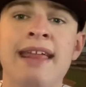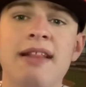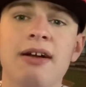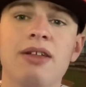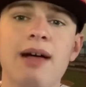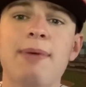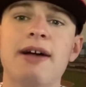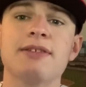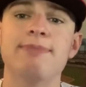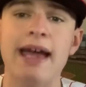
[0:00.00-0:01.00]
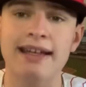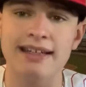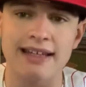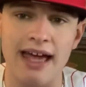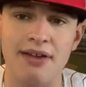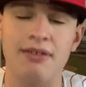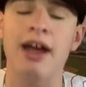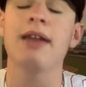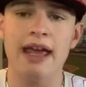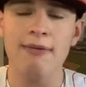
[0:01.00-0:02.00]
Their clubhouse banded together,
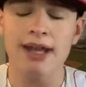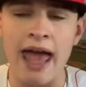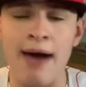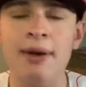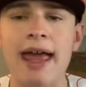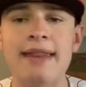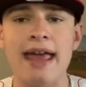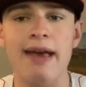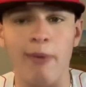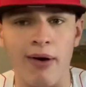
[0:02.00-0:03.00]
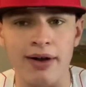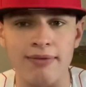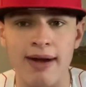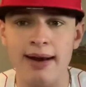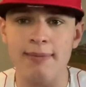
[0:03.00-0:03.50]
right? They went out and they won, right?